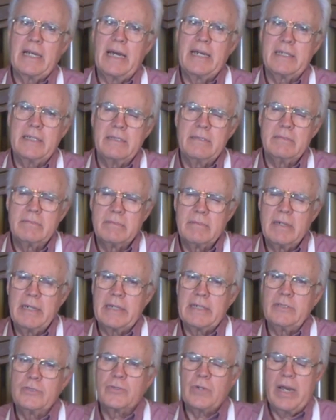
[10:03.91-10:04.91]
I
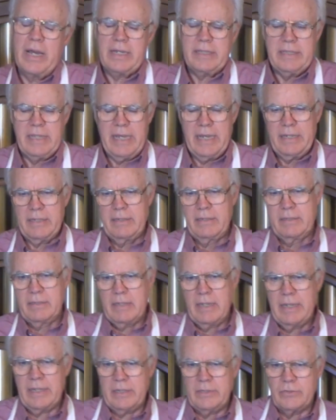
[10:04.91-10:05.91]
can track that.
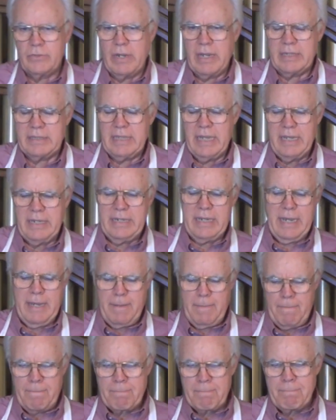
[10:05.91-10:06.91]
I can track that
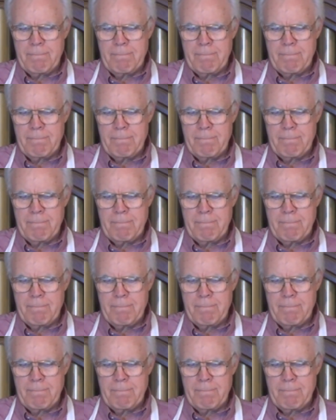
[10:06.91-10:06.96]
down.